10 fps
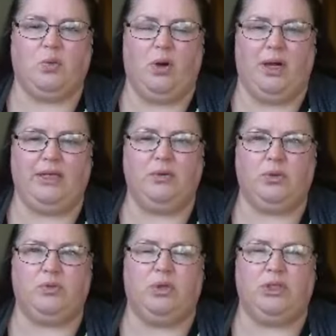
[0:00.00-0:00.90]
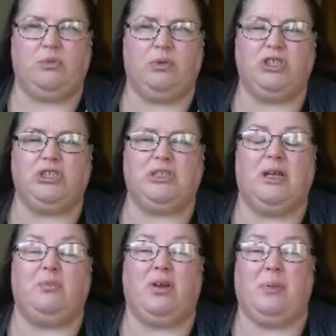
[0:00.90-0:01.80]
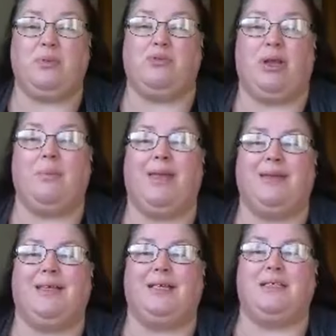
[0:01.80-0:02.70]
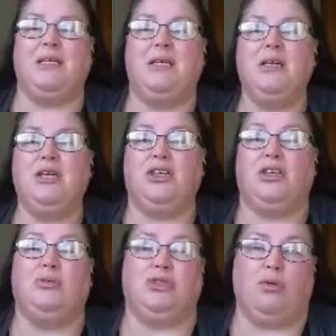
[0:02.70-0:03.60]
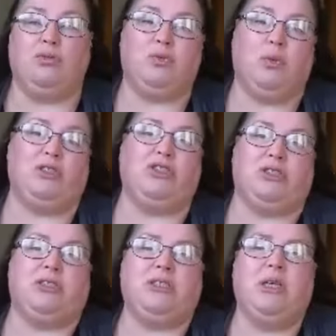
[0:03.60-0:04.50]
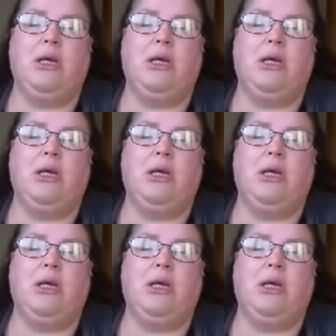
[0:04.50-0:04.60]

why you wouldn't want to watch it and perhaps recommend that you don't watch it.